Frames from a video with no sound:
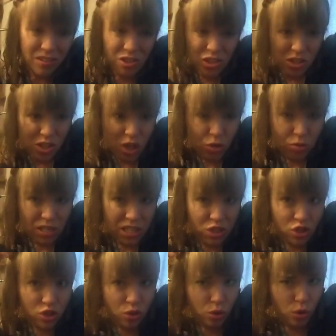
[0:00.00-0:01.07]
I just don't
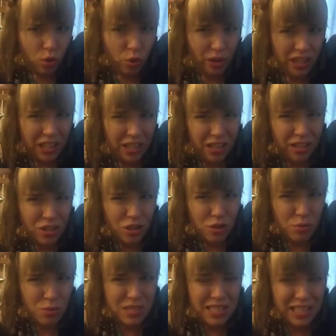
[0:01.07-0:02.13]
enjoy
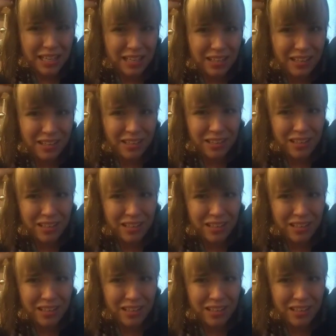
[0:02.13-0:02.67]
using